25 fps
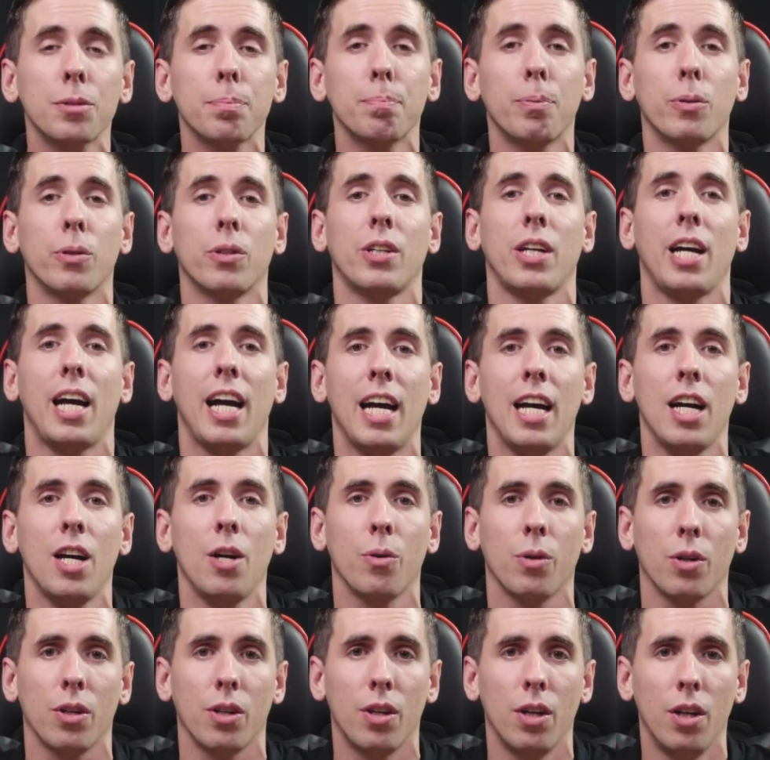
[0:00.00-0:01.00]
per
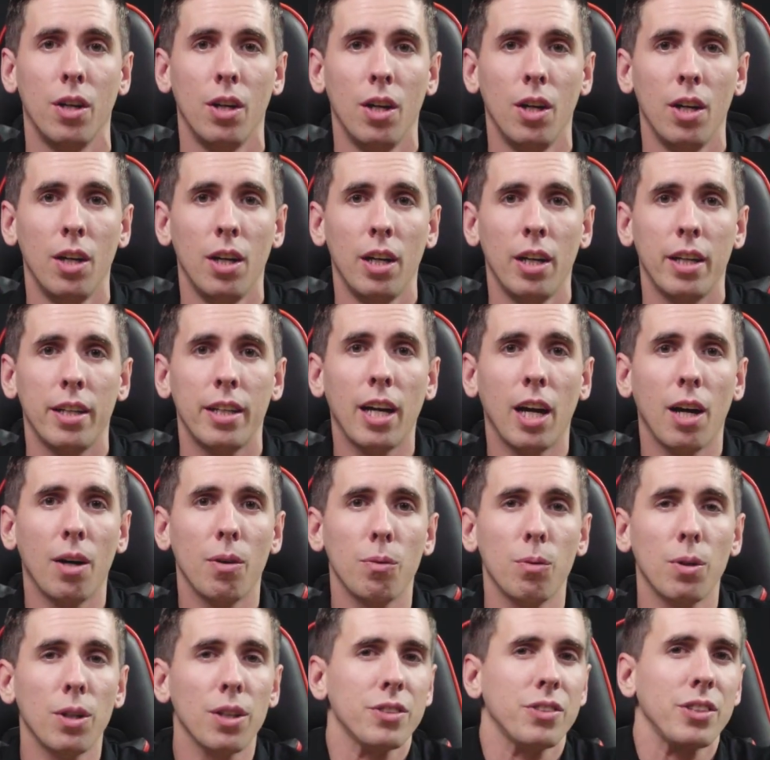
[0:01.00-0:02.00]
hour. Now,
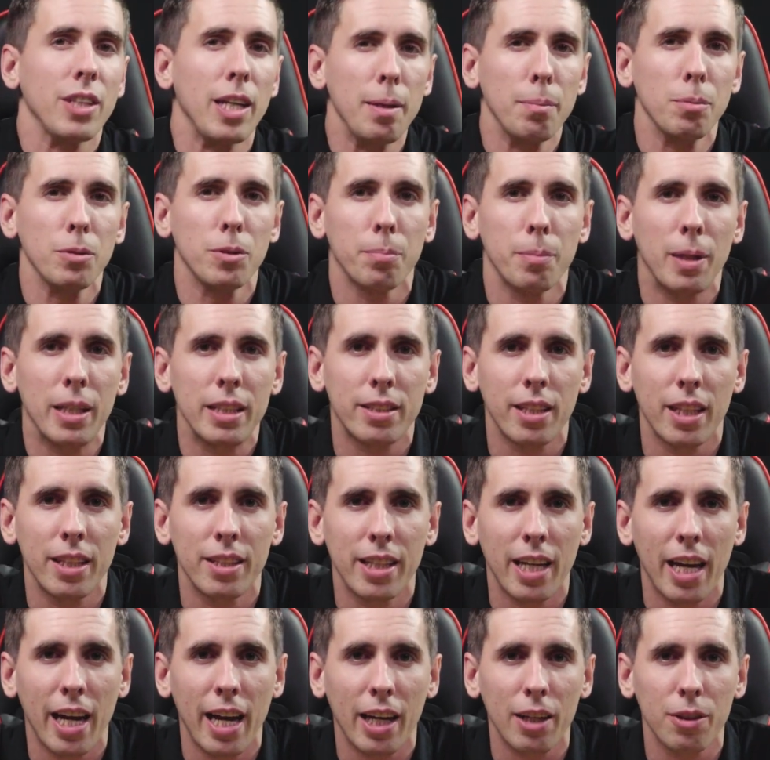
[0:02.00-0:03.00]
while it's able to maintain
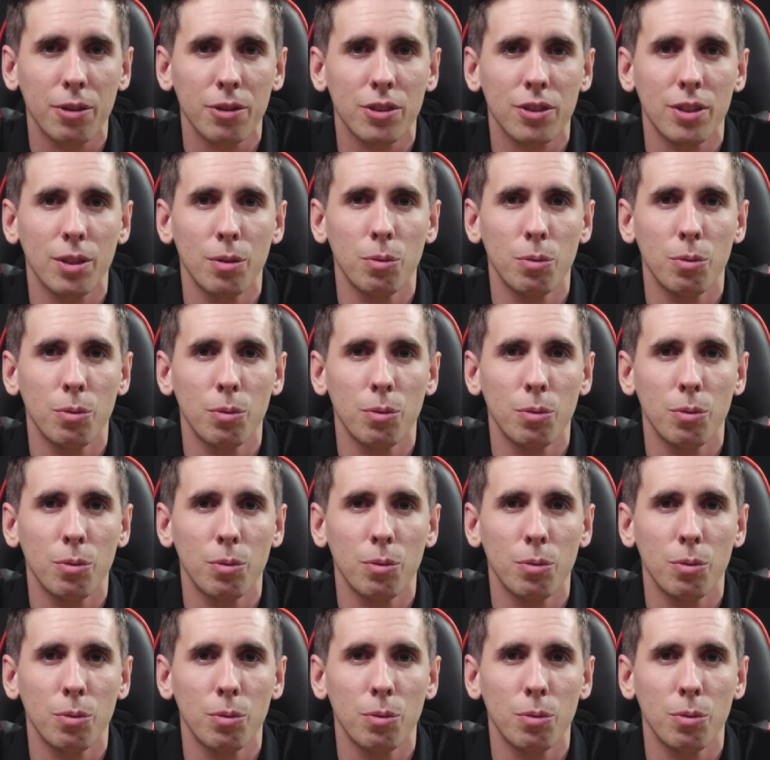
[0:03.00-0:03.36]
the accuracy